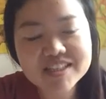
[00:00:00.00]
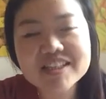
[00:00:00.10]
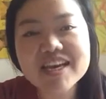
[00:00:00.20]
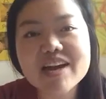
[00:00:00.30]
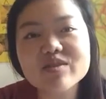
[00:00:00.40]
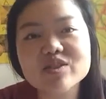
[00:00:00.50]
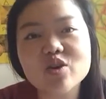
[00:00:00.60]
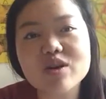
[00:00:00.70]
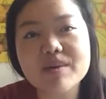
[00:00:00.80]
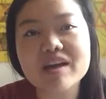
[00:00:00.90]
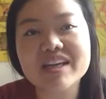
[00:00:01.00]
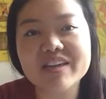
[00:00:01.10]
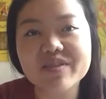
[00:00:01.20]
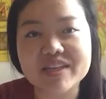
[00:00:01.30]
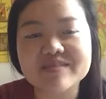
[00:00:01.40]
today I want to talk about
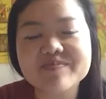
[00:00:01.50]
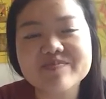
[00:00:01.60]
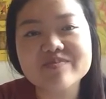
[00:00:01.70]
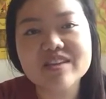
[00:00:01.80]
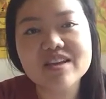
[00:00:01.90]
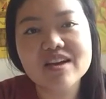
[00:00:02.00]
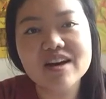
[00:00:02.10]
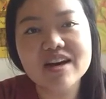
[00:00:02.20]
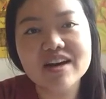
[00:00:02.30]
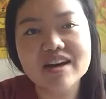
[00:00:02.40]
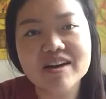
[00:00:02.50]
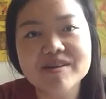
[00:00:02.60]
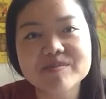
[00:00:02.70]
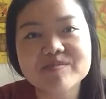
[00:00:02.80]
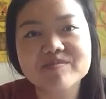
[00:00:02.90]
giving.
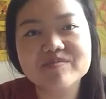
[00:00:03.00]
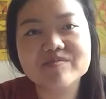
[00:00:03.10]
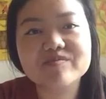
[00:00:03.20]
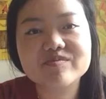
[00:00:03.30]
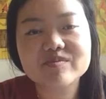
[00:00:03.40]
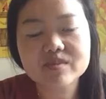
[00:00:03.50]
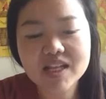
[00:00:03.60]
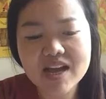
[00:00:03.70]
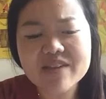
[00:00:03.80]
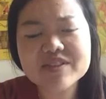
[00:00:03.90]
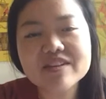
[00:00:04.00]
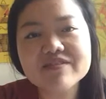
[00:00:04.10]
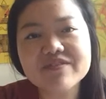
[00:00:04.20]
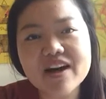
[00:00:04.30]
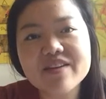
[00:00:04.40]
I've
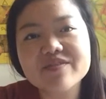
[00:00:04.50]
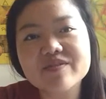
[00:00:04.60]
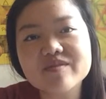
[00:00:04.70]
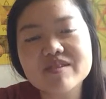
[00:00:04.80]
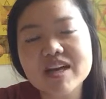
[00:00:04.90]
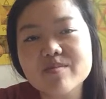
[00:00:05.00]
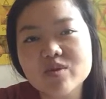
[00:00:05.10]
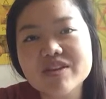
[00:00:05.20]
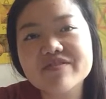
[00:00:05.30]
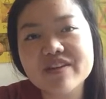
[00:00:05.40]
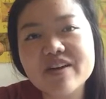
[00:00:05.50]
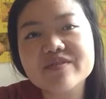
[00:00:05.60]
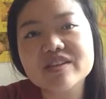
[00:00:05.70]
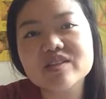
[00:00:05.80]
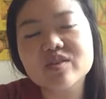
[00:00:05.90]
done more than
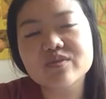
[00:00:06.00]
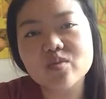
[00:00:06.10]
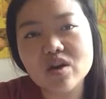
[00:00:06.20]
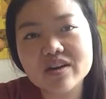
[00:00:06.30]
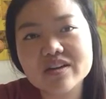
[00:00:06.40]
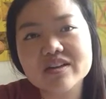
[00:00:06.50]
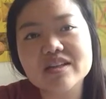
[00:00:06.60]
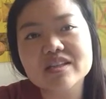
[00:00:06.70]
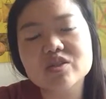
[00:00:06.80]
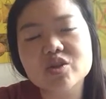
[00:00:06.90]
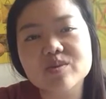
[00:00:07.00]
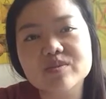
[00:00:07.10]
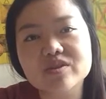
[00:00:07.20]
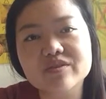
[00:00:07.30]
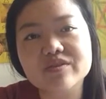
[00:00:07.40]
5 years of work in
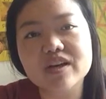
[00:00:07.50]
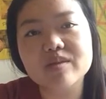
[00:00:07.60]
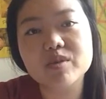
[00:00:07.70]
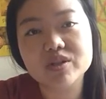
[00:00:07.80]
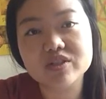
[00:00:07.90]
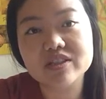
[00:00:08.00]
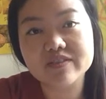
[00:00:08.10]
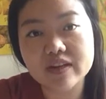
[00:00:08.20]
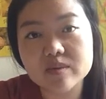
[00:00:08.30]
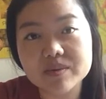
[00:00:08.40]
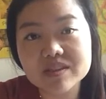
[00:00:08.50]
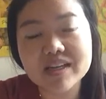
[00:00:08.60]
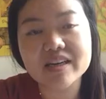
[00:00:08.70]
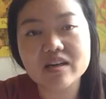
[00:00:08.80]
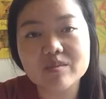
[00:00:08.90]
terms of personal development,
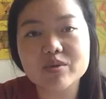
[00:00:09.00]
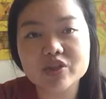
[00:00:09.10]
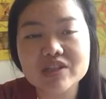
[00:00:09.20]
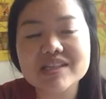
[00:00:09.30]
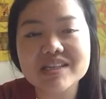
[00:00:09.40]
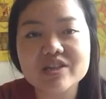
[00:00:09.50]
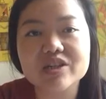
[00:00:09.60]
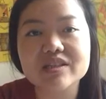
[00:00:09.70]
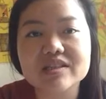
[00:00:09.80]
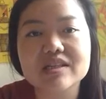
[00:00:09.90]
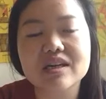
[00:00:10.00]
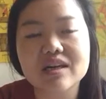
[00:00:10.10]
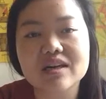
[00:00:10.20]
like pushing 6 years,